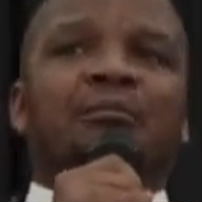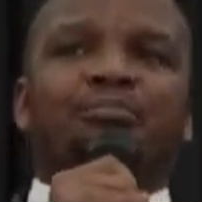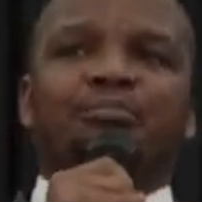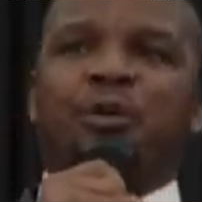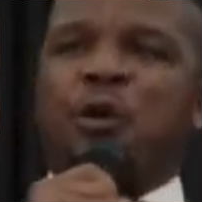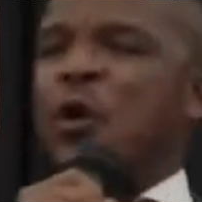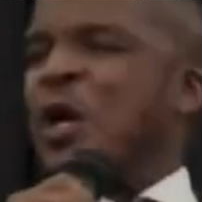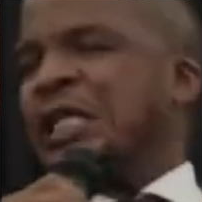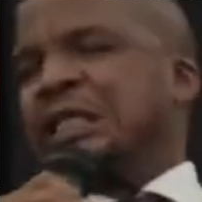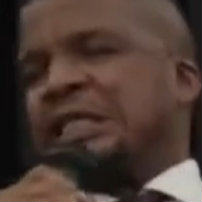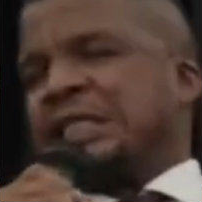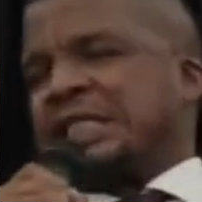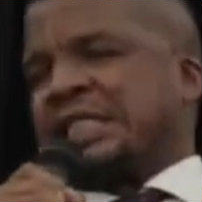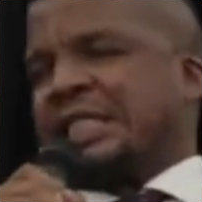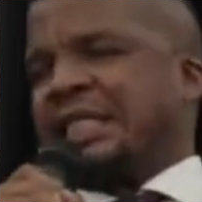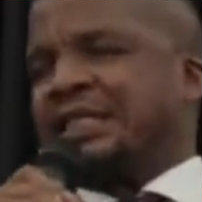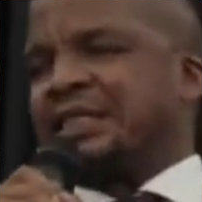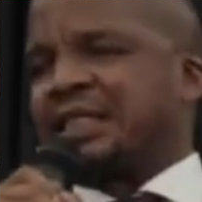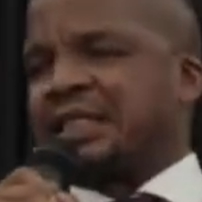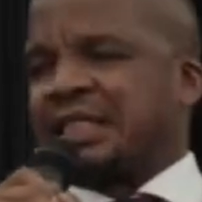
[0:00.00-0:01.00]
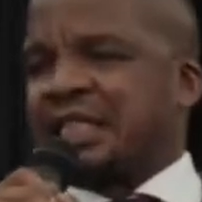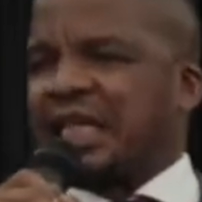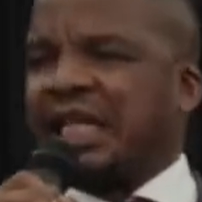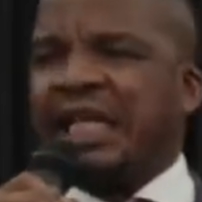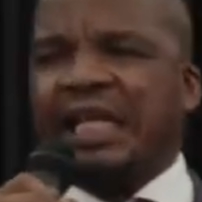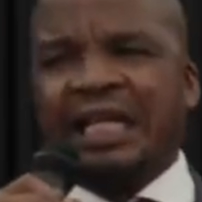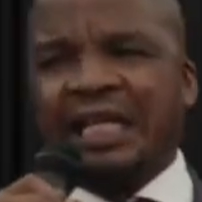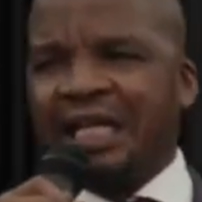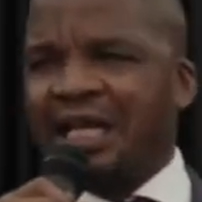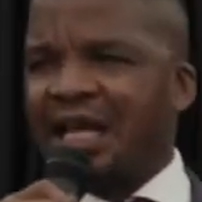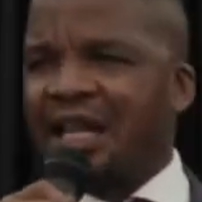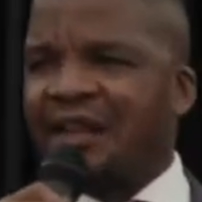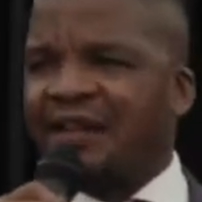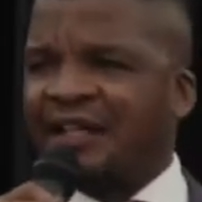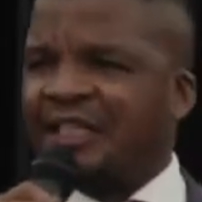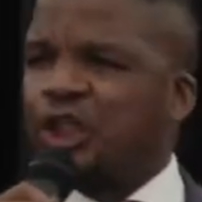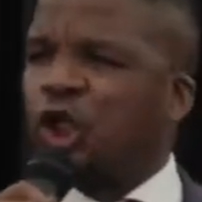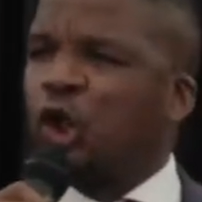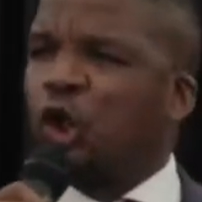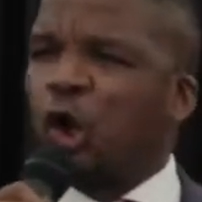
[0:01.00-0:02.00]
precious thing
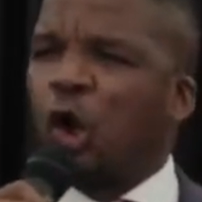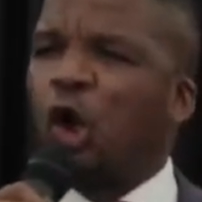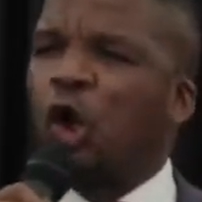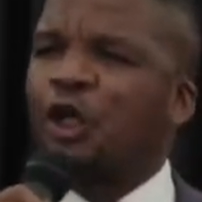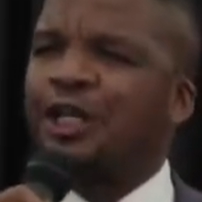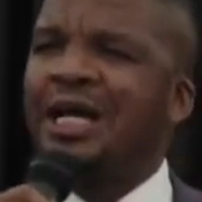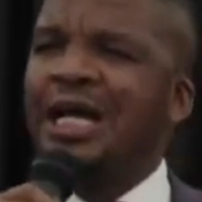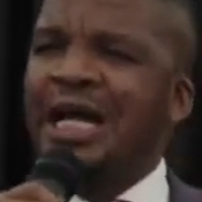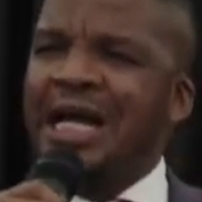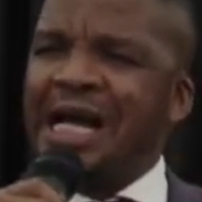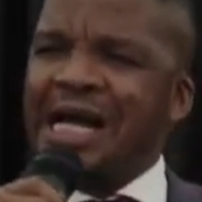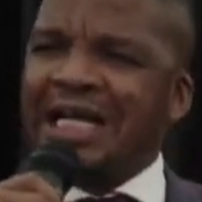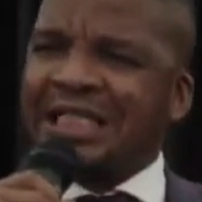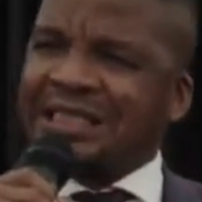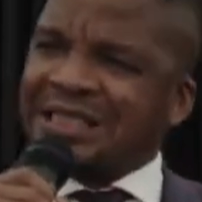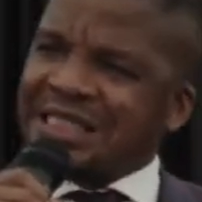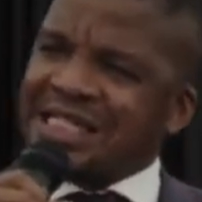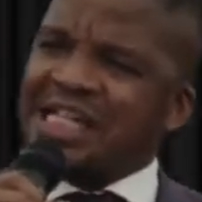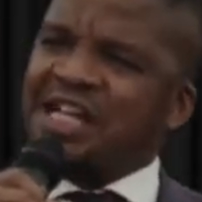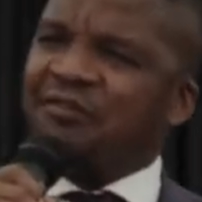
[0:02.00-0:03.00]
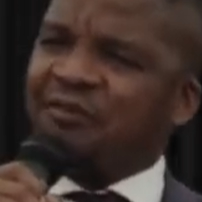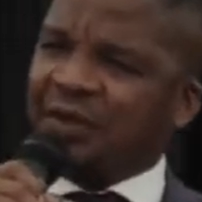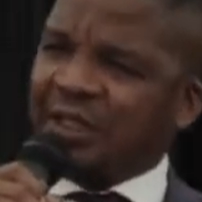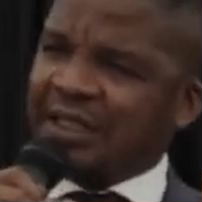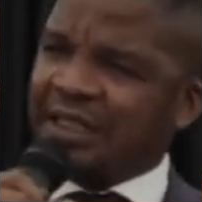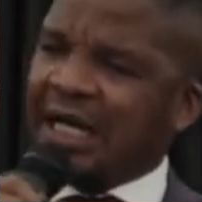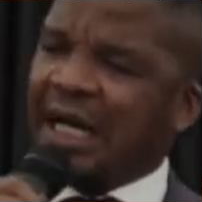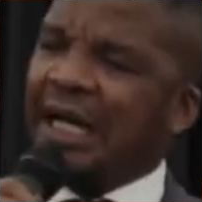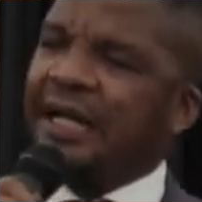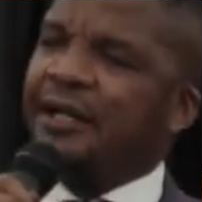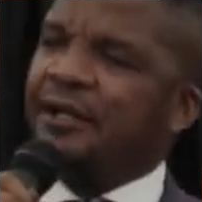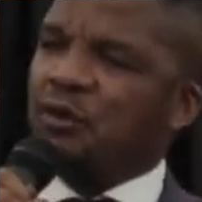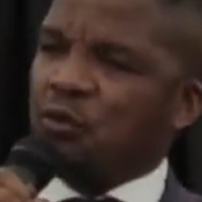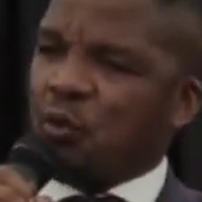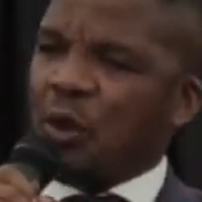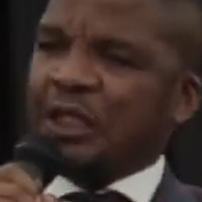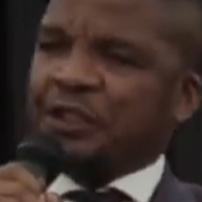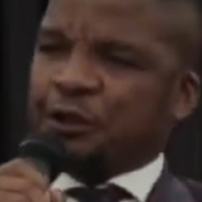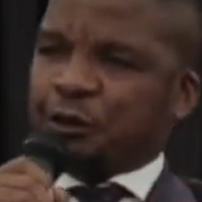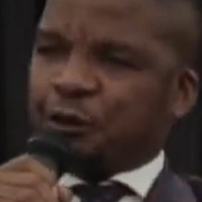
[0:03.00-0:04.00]
that God has ever done
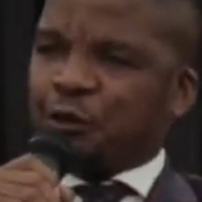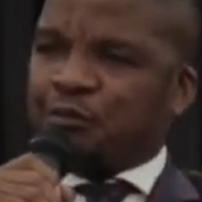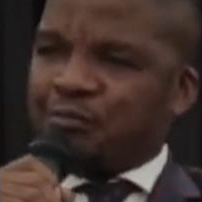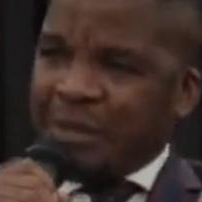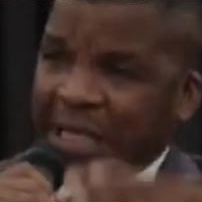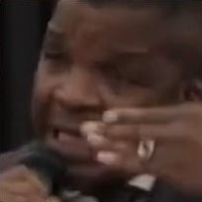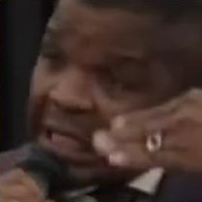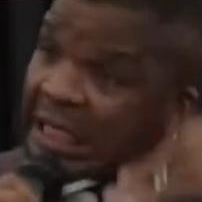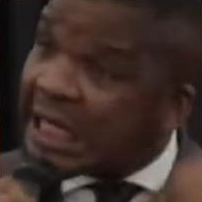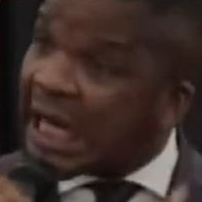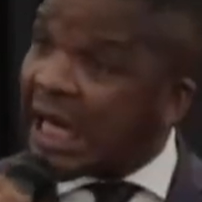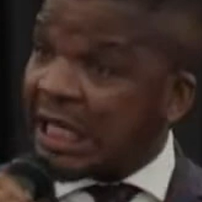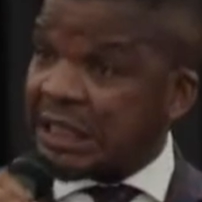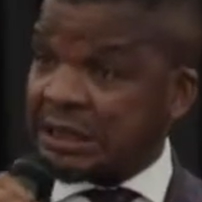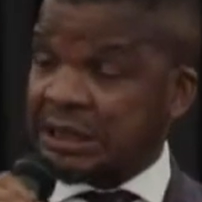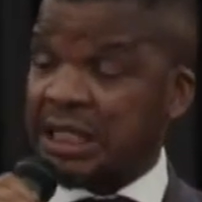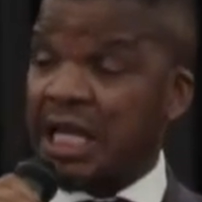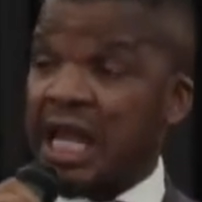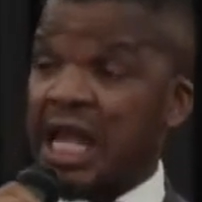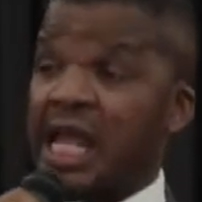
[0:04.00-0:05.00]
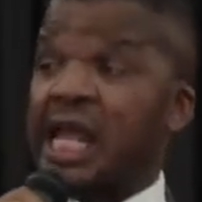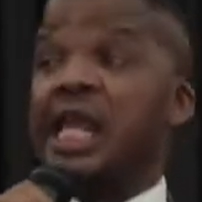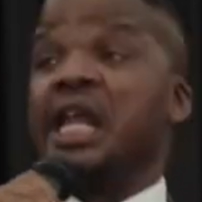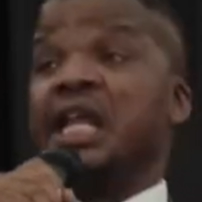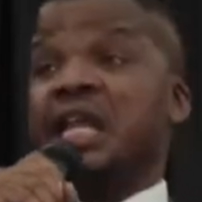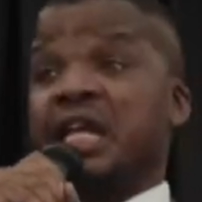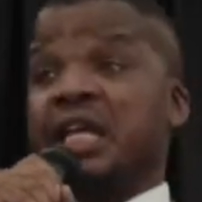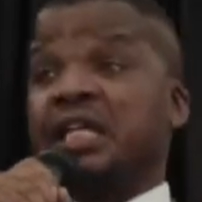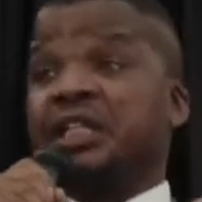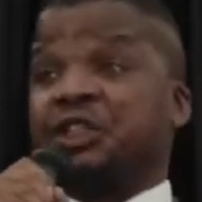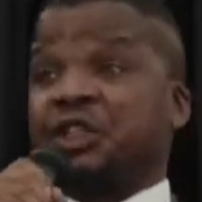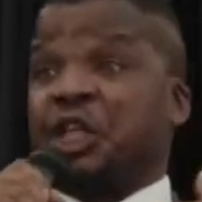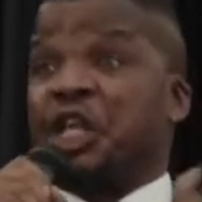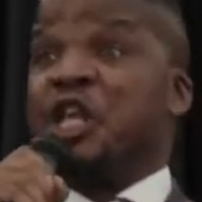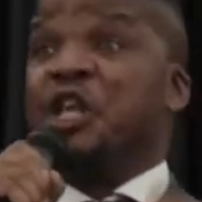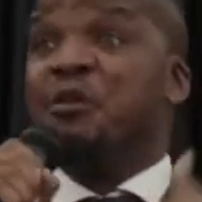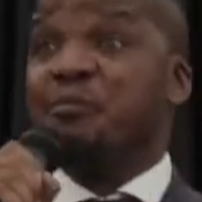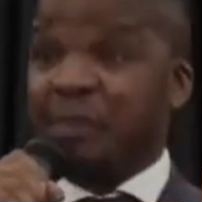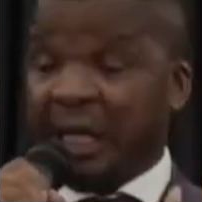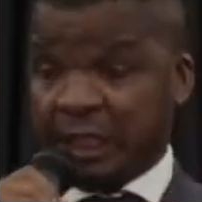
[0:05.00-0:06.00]
was to make us in his
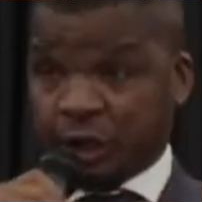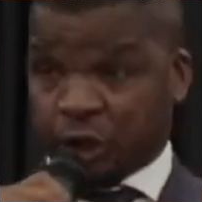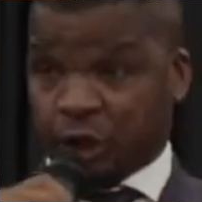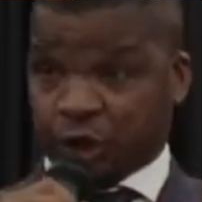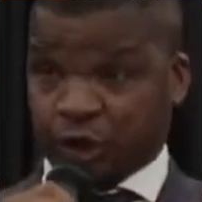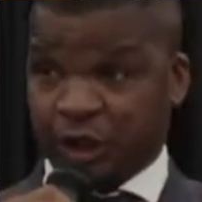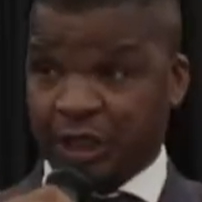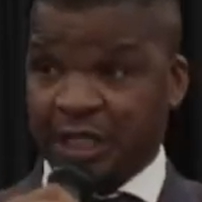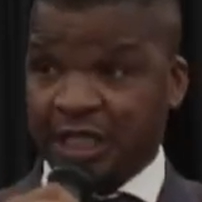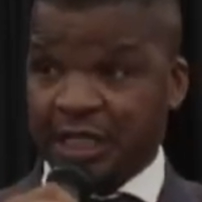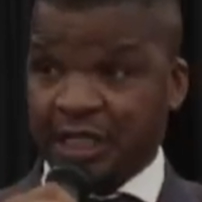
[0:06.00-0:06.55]
image.